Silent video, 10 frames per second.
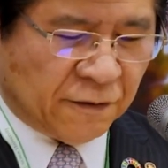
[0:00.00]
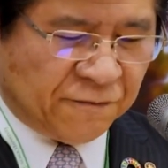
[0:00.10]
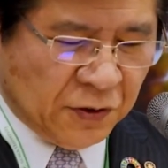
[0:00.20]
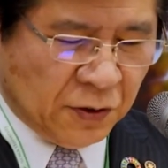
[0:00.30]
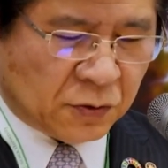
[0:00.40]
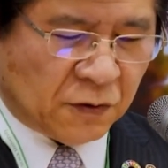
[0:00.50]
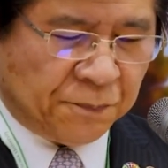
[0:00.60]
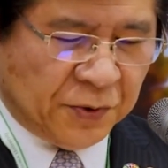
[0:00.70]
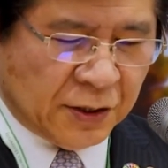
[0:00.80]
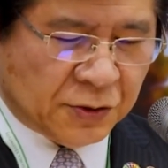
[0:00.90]
in the
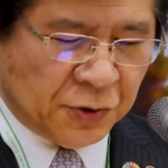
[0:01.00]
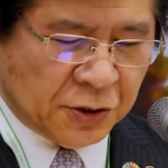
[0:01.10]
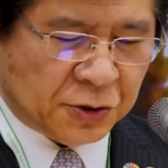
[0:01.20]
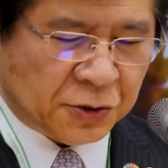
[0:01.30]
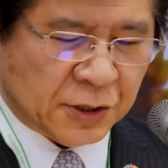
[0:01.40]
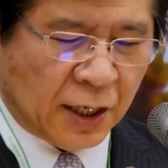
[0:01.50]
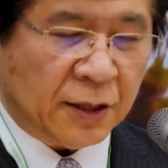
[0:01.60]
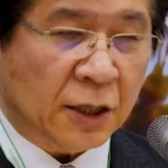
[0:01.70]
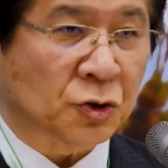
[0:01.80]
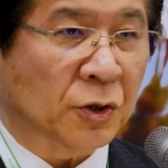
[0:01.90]
field of peace
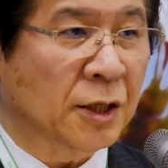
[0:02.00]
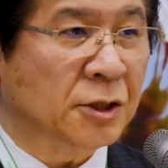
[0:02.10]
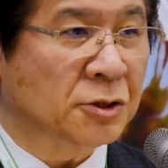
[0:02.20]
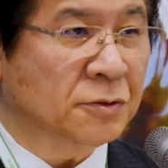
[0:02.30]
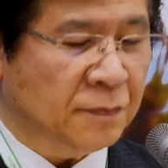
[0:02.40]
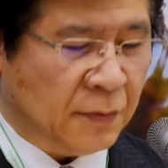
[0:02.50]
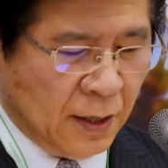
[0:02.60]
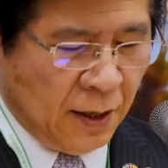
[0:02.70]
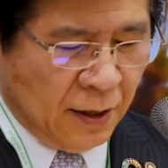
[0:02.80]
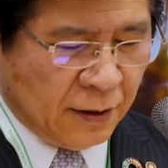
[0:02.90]
research and
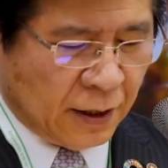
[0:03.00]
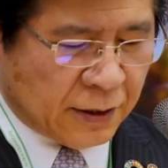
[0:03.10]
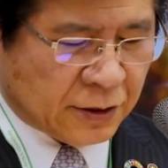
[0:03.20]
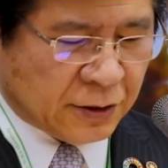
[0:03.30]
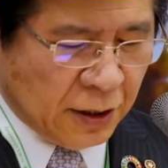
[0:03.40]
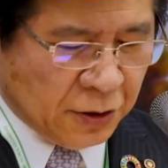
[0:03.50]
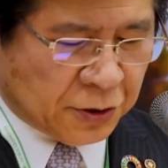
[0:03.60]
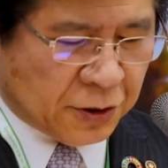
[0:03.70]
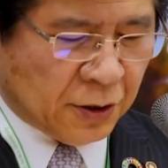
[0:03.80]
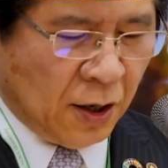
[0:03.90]
education that is
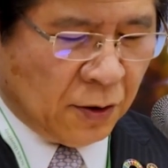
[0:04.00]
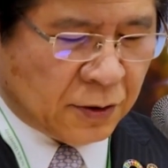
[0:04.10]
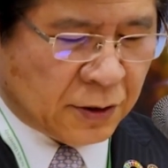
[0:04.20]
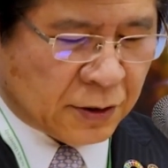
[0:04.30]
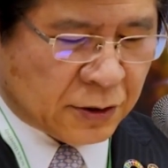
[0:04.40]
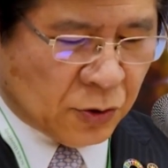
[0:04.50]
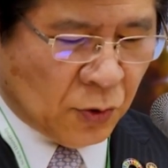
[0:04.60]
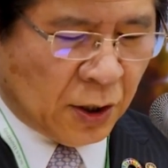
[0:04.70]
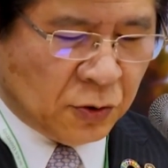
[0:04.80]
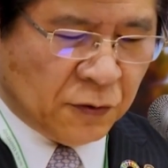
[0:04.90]
centered on the
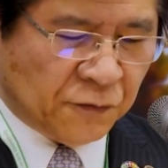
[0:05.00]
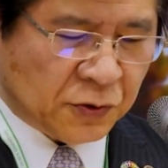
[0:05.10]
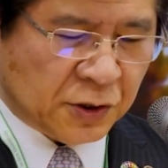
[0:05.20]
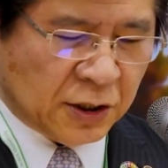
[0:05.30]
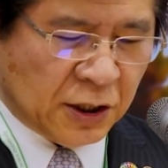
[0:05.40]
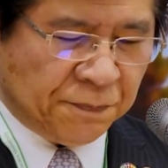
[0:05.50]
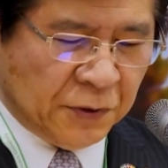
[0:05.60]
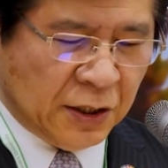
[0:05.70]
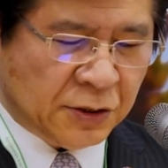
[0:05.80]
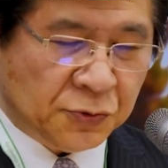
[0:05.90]
Soka
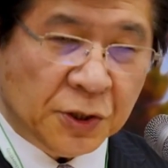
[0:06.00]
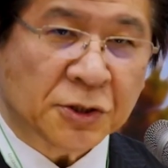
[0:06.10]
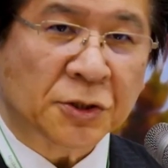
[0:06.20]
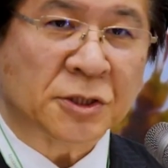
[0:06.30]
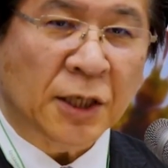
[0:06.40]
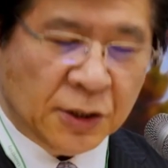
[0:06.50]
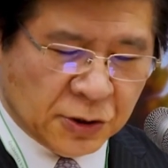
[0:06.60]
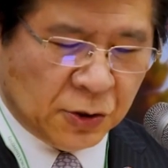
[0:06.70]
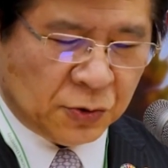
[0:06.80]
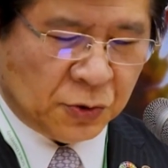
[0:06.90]
University Peace Research
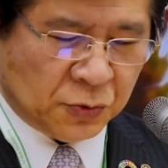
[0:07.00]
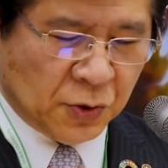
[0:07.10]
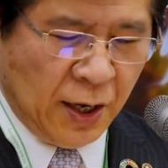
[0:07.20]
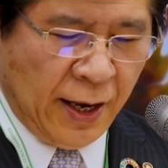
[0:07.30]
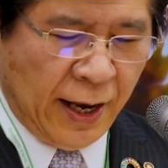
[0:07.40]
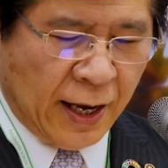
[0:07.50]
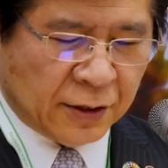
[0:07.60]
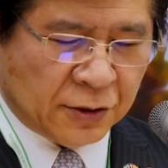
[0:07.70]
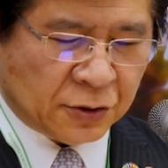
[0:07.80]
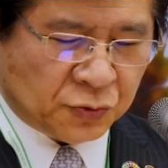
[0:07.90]
Institute
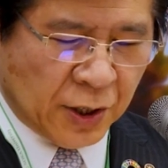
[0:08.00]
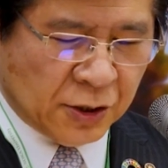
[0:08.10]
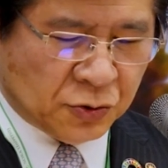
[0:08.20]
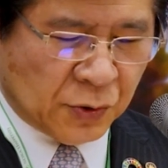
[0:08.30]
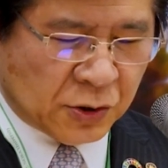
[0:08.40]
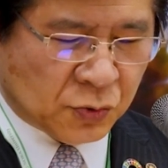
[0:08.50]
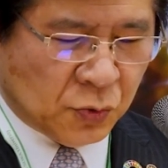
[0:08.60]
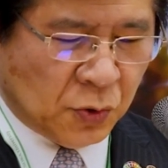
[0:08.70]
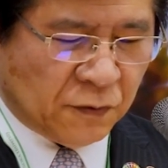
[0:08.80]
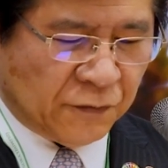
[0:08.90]
and the Graduate
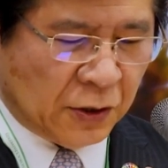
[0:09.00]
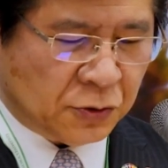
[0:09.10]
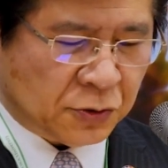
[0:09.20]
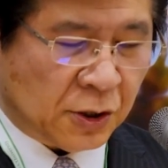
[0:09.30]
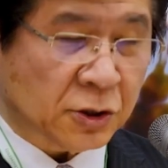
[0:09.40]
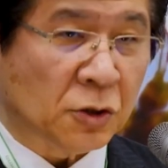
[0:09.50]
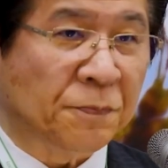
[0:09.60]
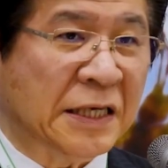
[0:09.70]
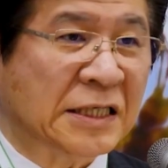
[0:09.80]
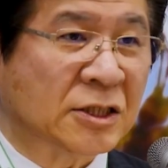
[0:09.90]
School of
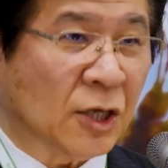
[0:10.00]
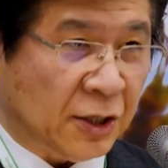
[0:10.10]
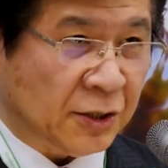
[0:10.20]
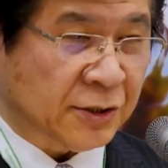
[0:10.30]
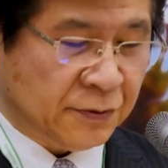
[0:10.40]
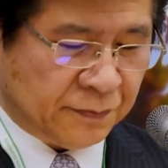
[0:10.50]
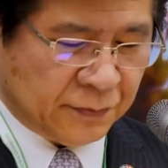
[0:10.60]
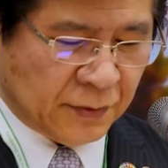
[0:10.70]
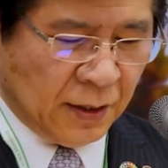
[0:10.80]
International Peace Studies.